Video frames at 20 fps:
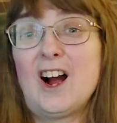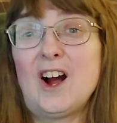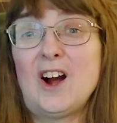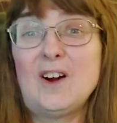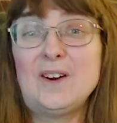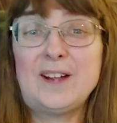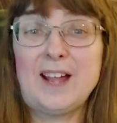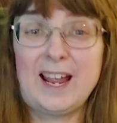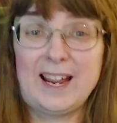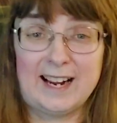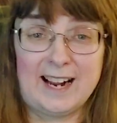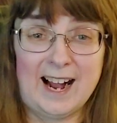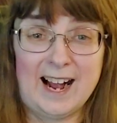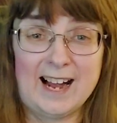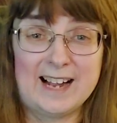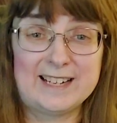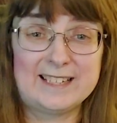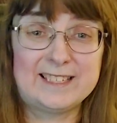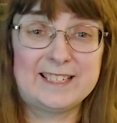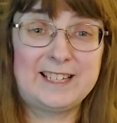Okay,
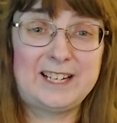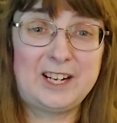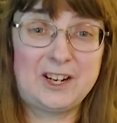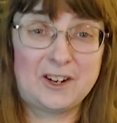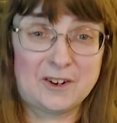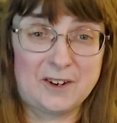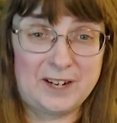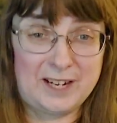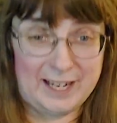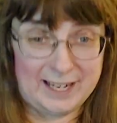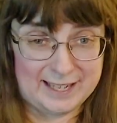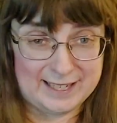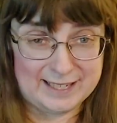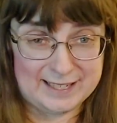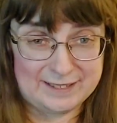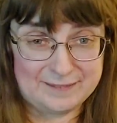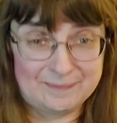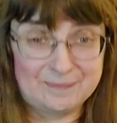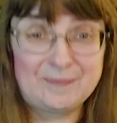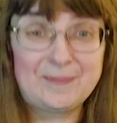guys, here it is.
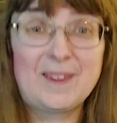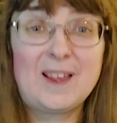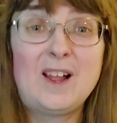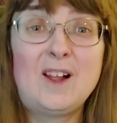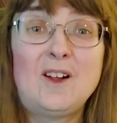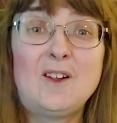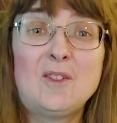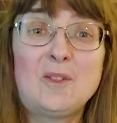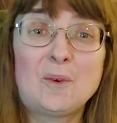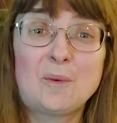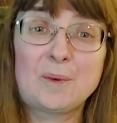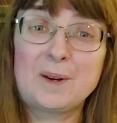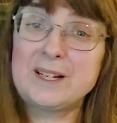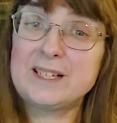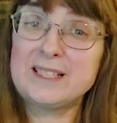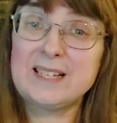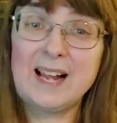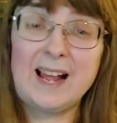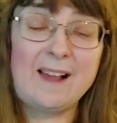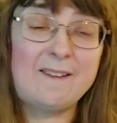The
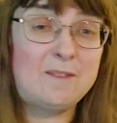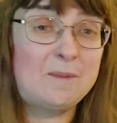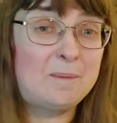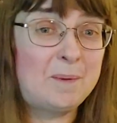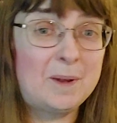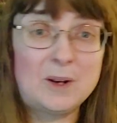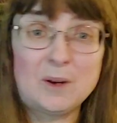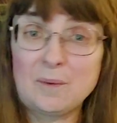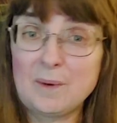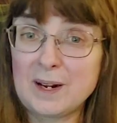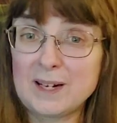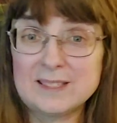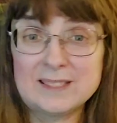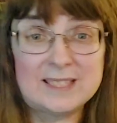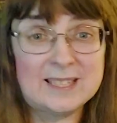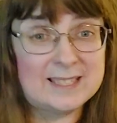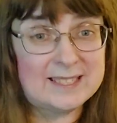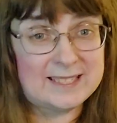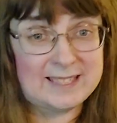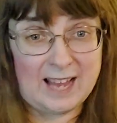reason I haven't been around
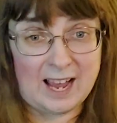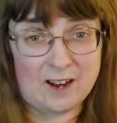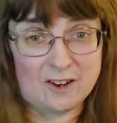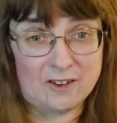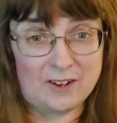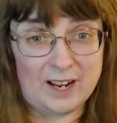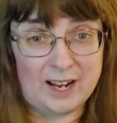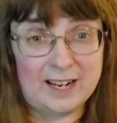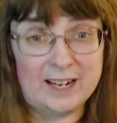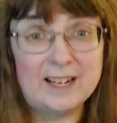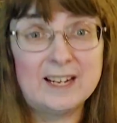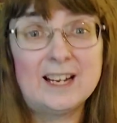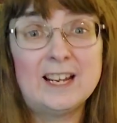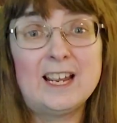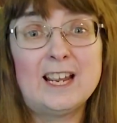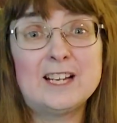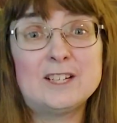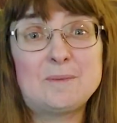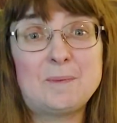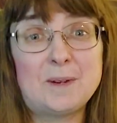since Saturday
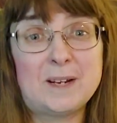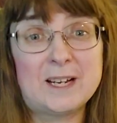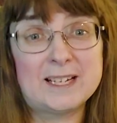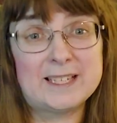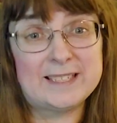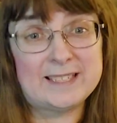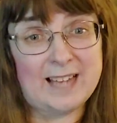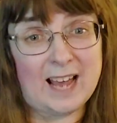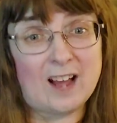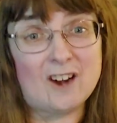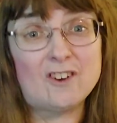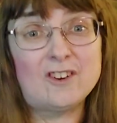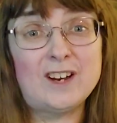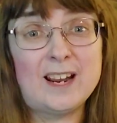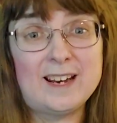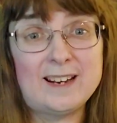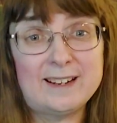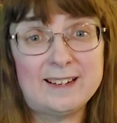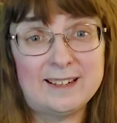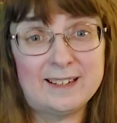is because
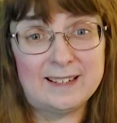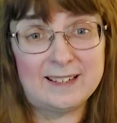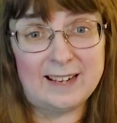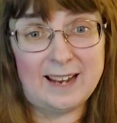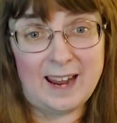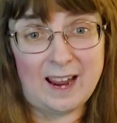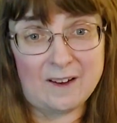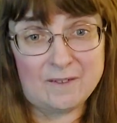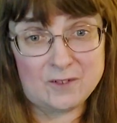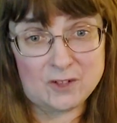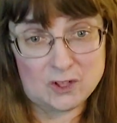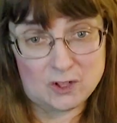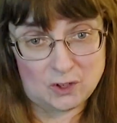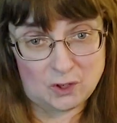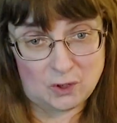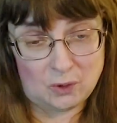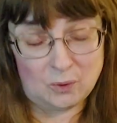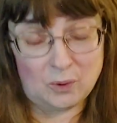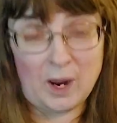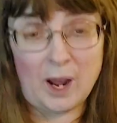Saturday
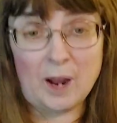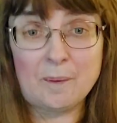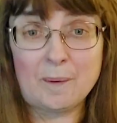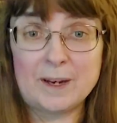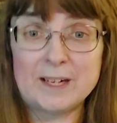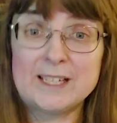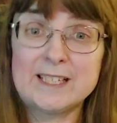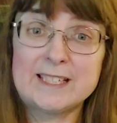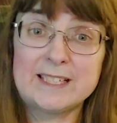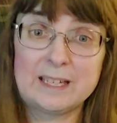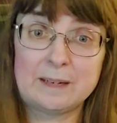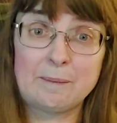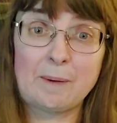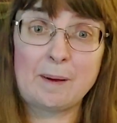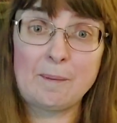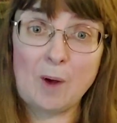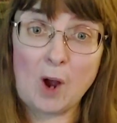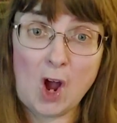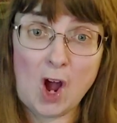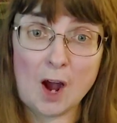afternoon I went to see
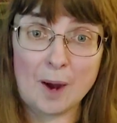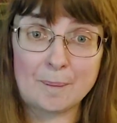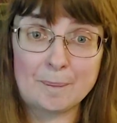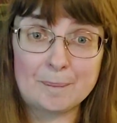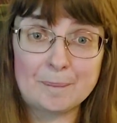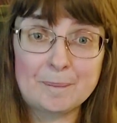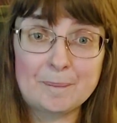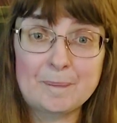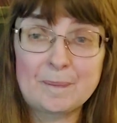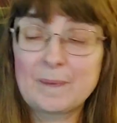my mom